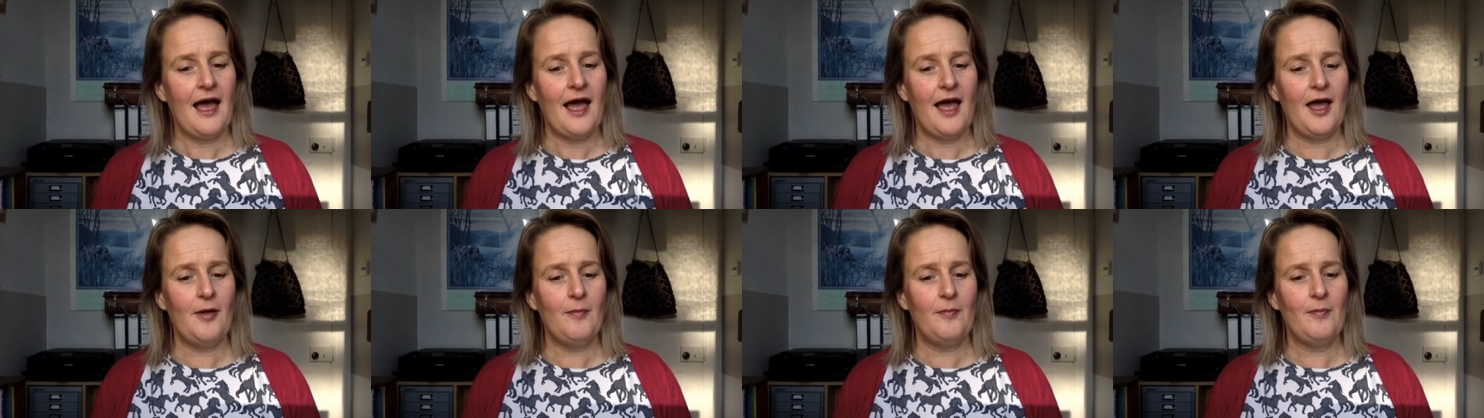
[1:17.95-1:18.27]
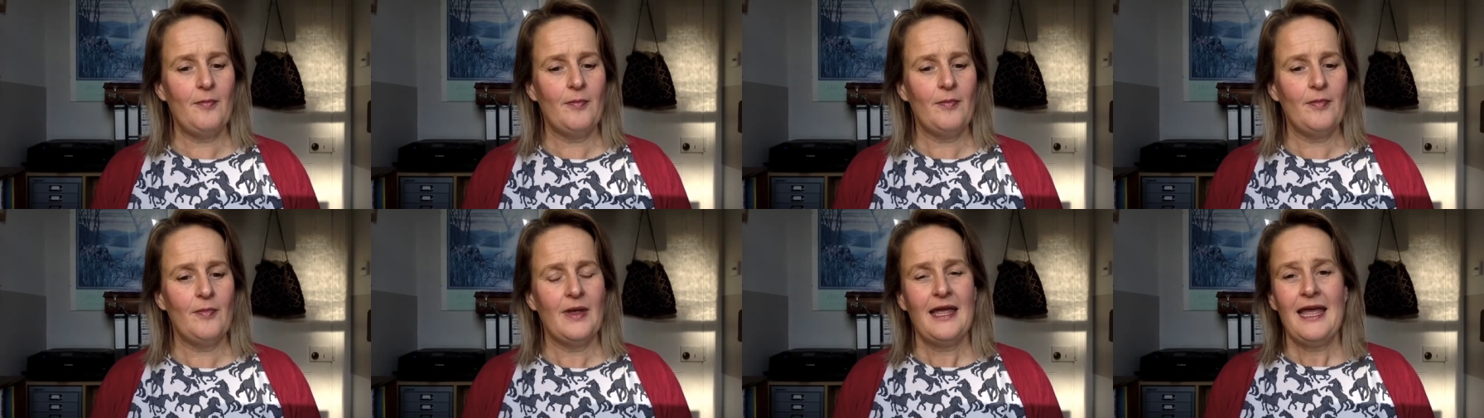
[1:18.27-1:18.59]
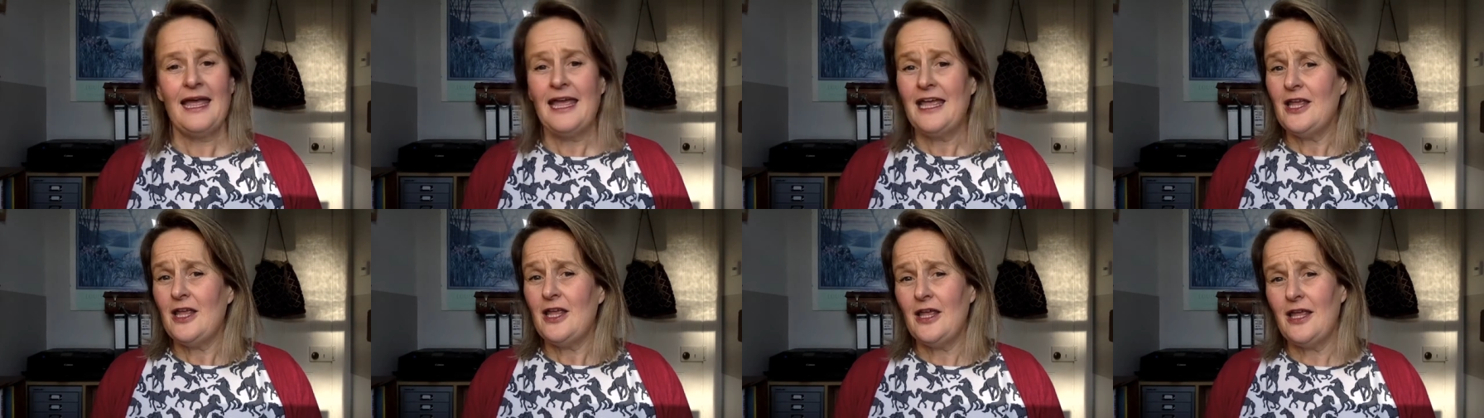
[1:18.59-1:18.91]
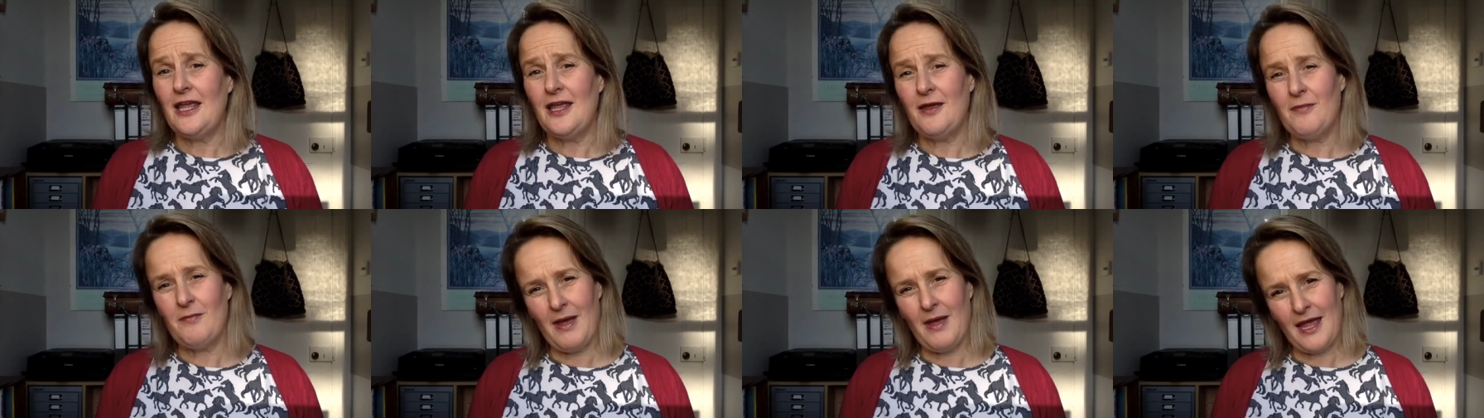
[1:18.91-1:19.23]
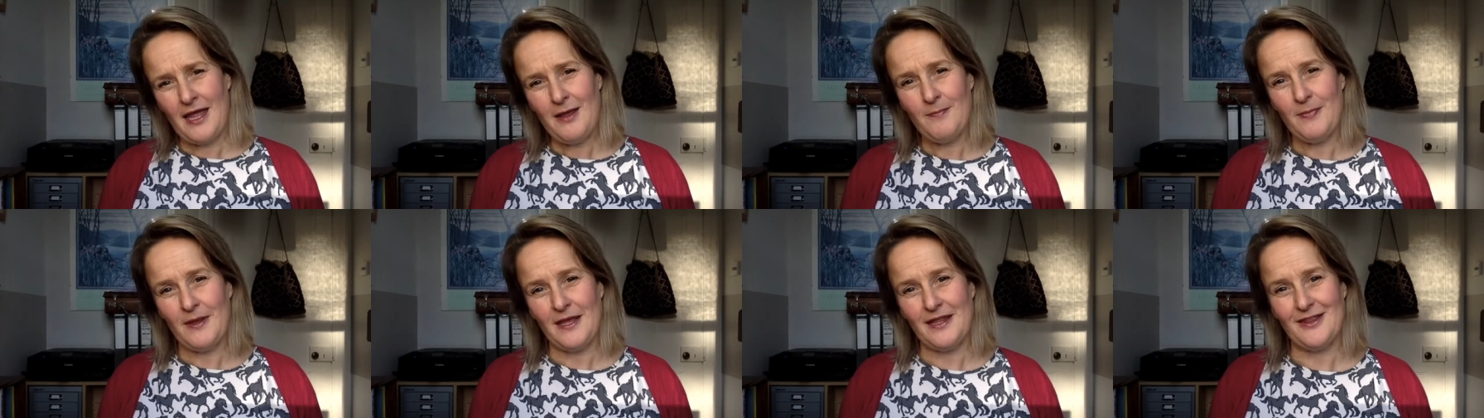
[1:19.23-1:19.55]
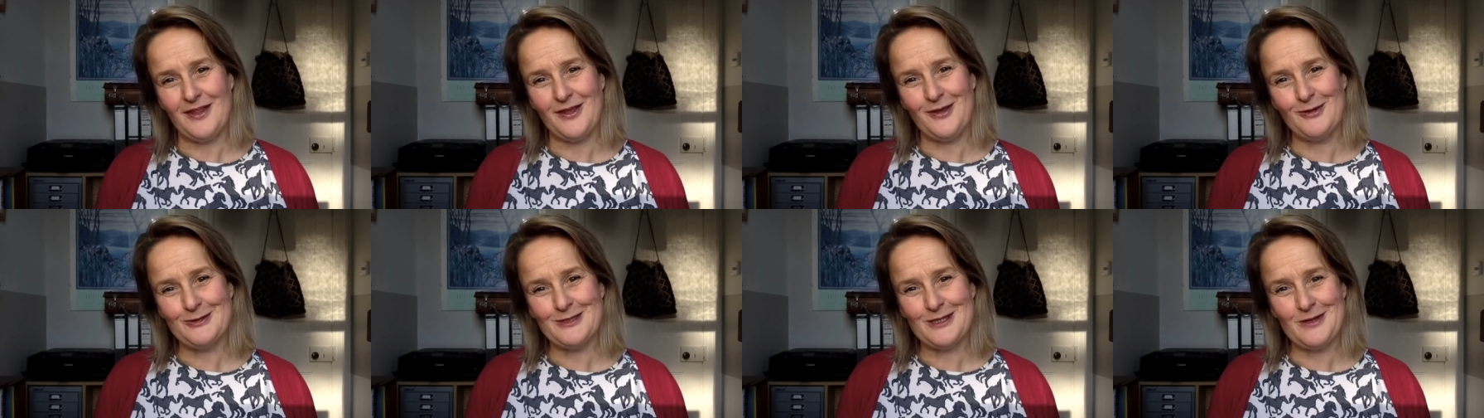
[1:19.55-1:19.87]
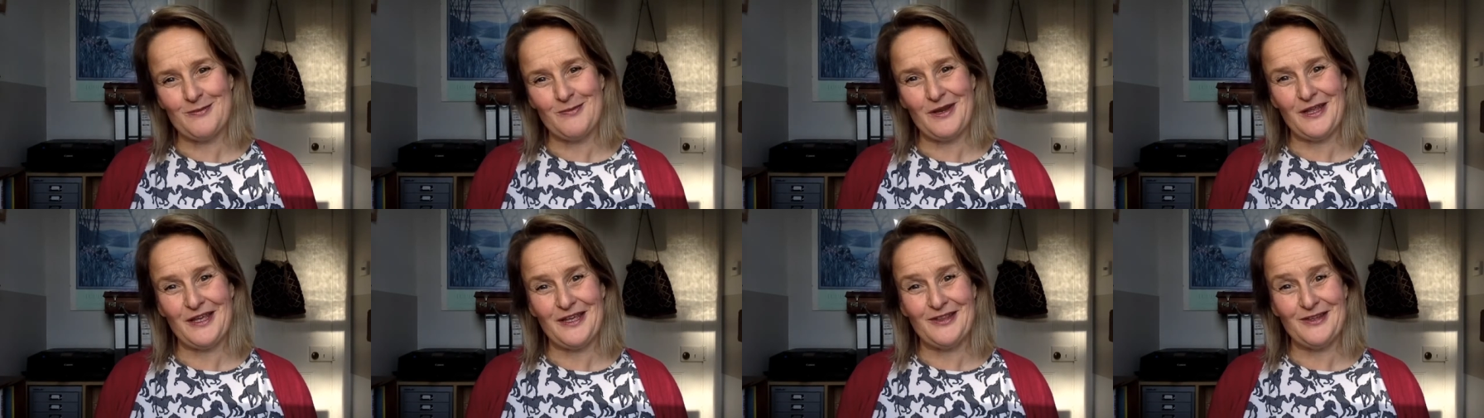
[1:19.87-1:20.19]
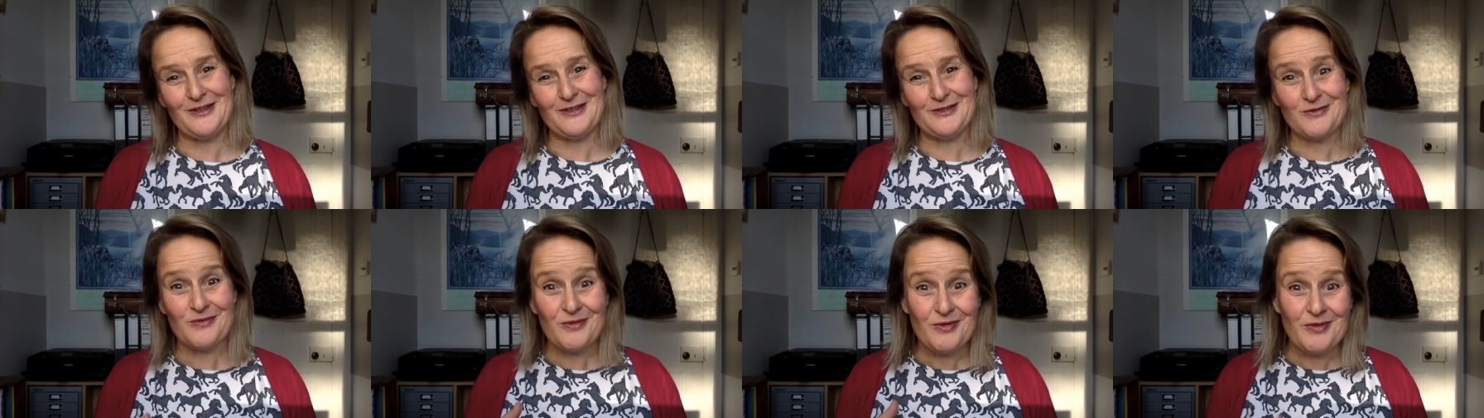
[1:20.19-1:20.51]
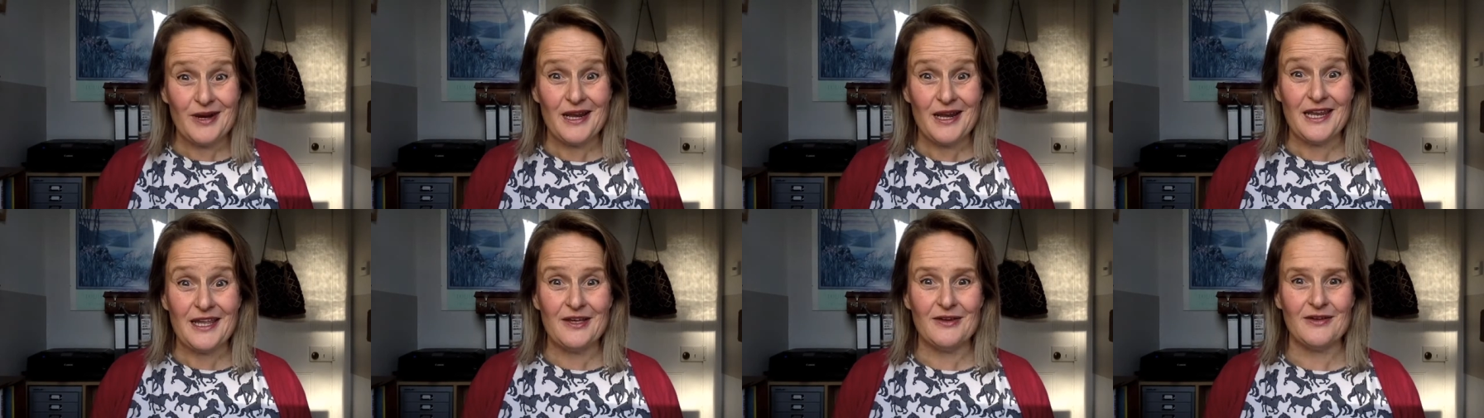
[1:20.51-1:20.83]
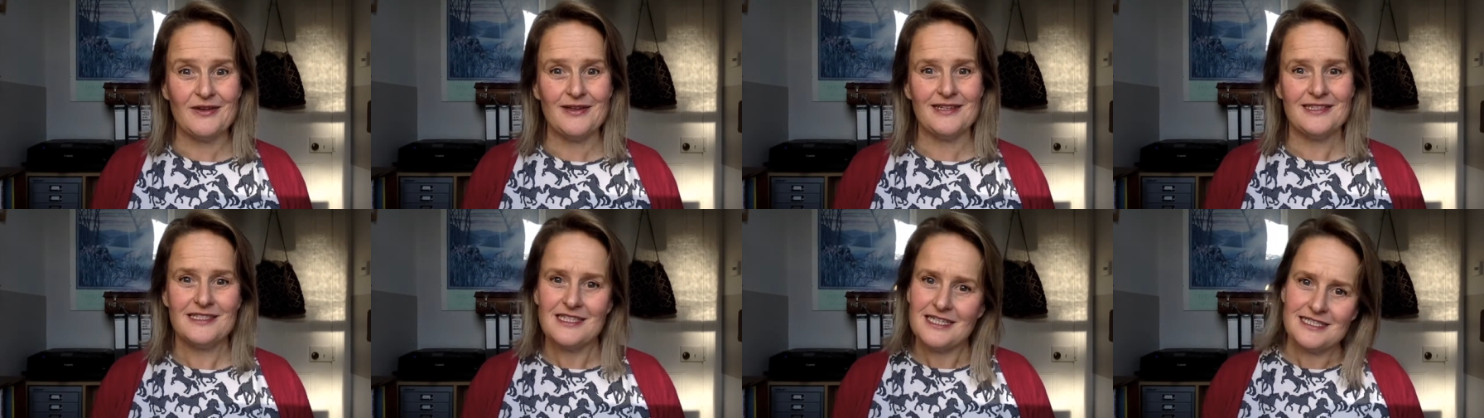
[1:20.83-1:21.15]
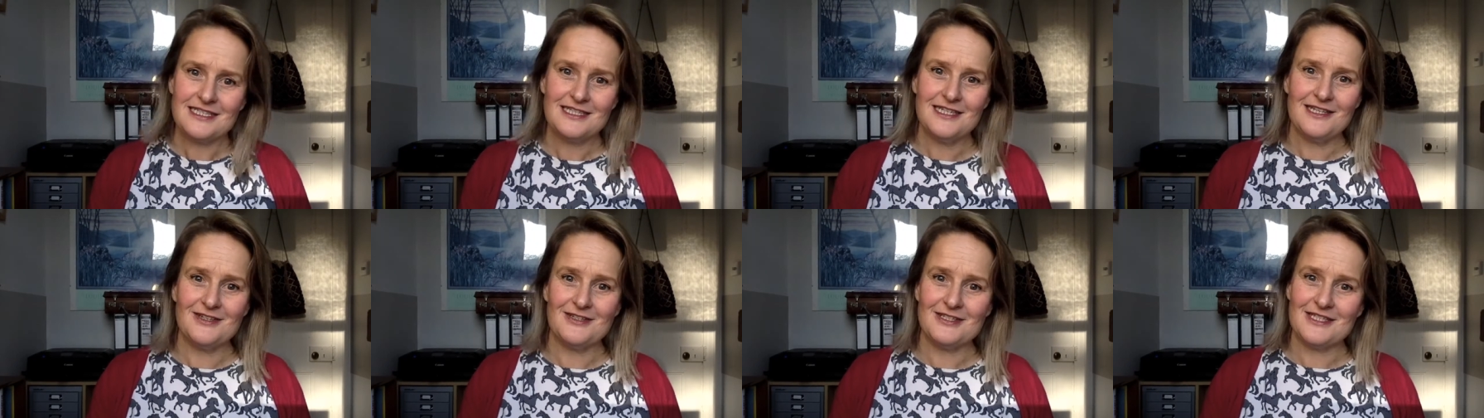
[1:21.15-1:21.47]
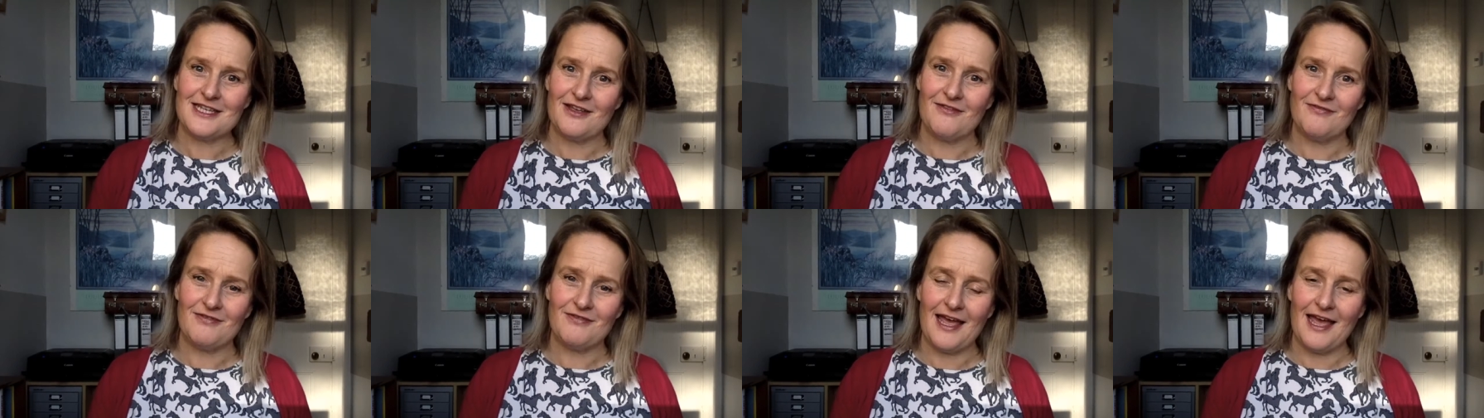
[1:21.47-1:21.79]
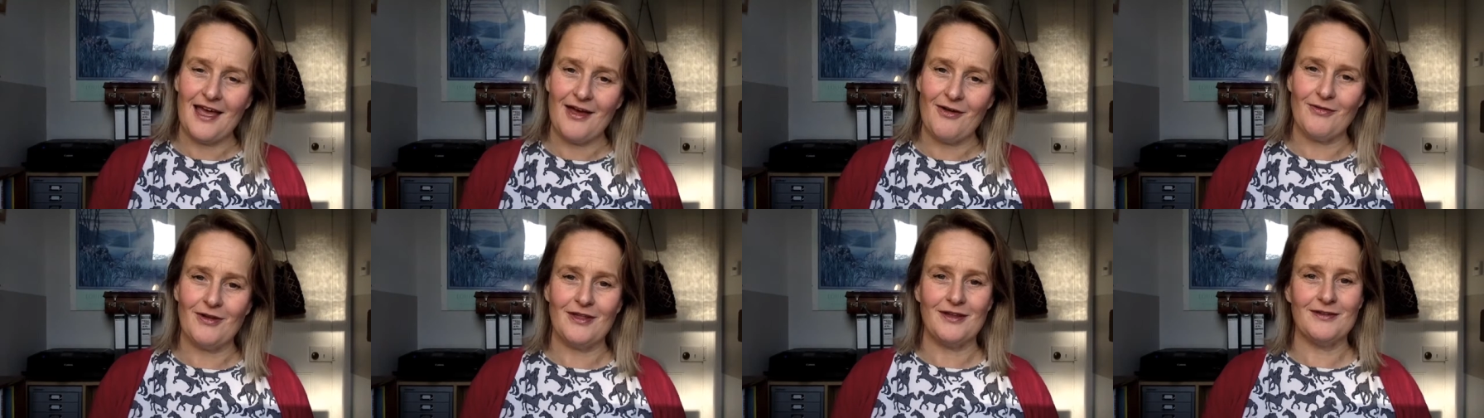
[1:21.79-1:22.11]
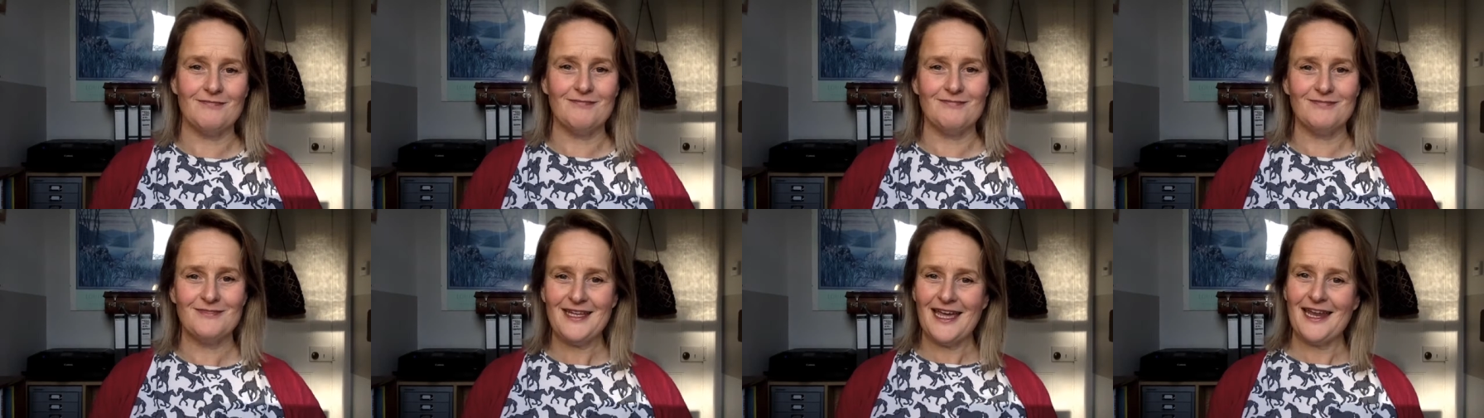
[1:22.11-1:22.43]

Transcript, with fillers: Um, It may be that you're somebody that's really good at dusting yourself down and